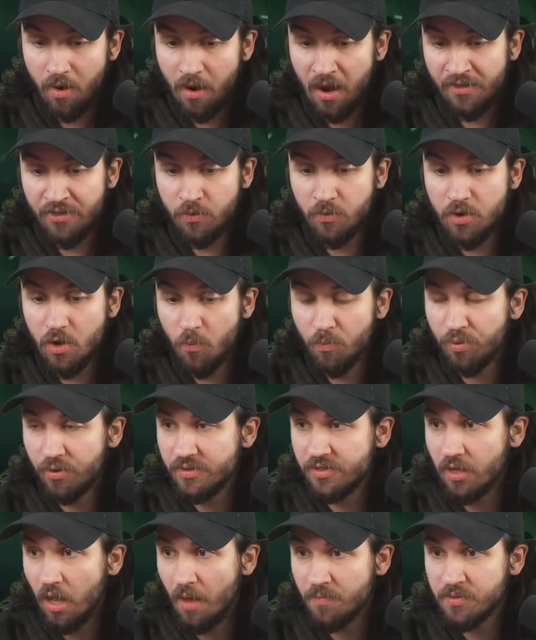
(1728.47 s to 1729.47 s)
I think we go
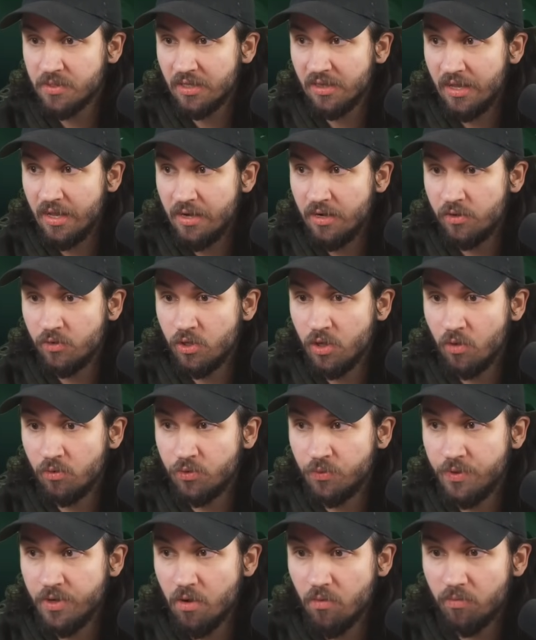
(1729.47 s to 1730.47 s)
prince opposite lane. And yo,
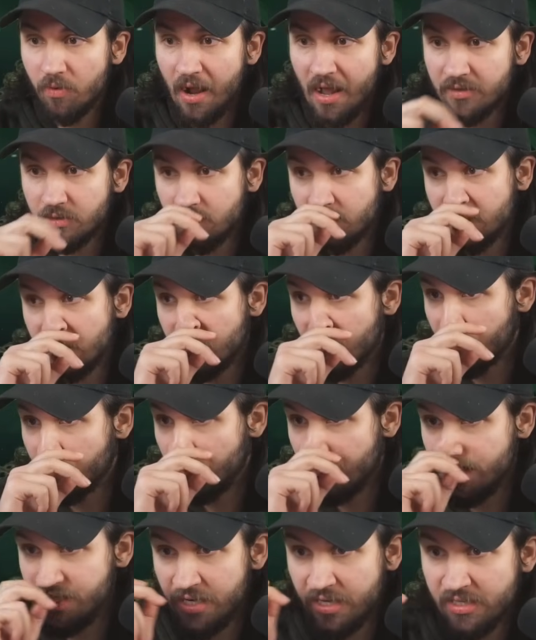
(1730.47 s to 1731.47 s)
do we go rascals at the
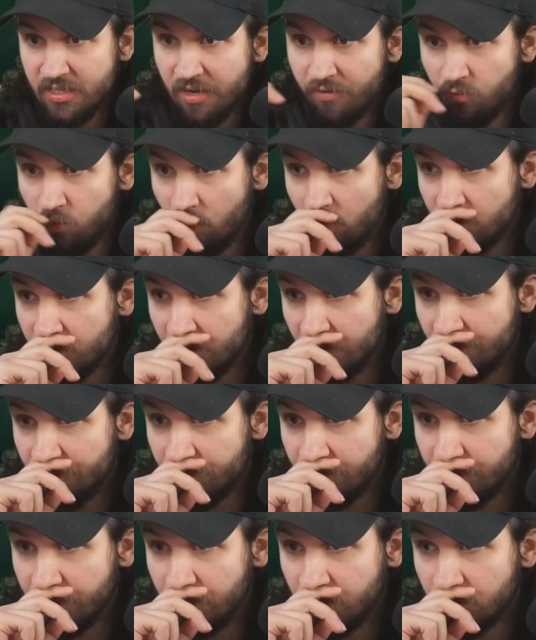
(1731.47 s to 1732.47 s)
bridge? He doesn't have royal
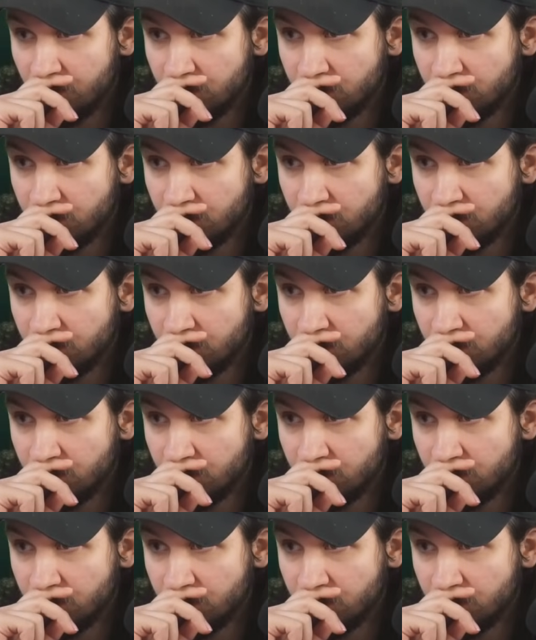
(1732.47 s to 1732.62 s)
delivery.